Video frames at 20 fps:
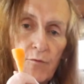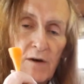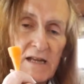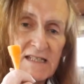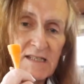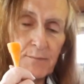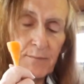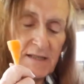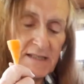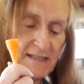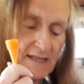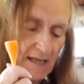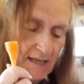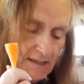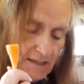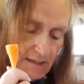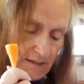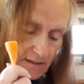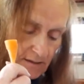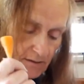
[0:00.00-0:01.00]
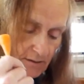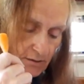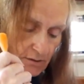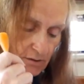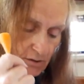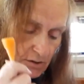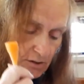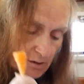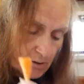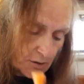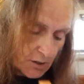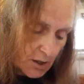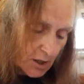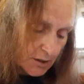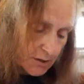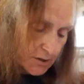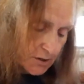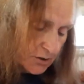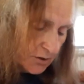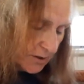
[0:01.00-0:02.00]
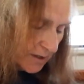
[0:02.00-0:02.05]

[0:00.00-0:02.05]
recipe says to cut your